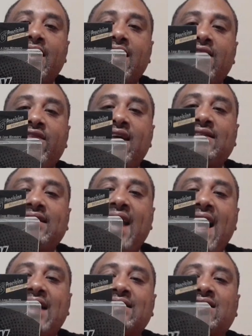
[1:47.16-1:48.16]
This
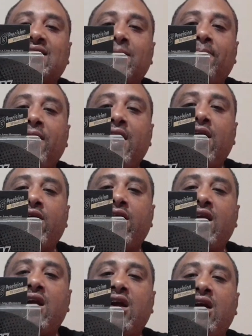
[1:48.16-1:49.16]
has
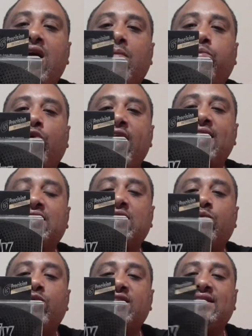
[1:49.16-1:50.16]
superior
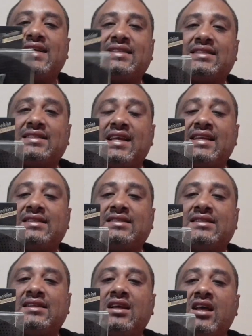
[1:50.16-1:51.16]
abrasion
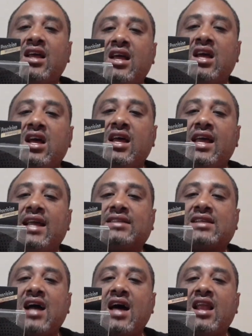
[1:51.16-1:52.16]
resistance. It's
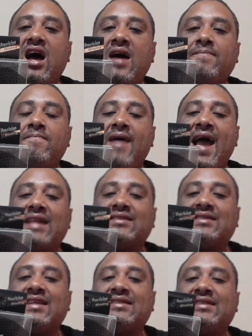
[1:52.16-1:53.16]
got unmatched
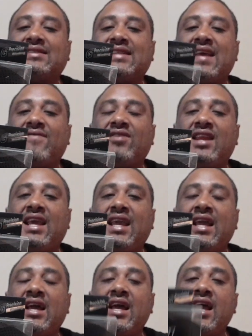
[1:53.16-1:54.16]
sensitivity
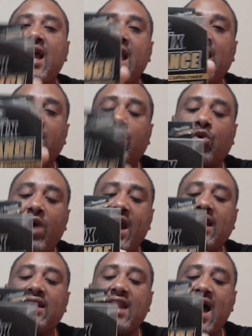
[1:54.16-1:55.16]
and
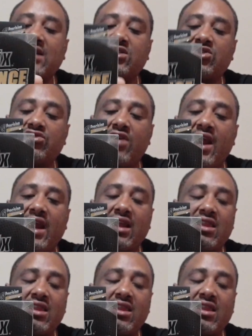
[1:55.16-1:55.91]
great knot strength.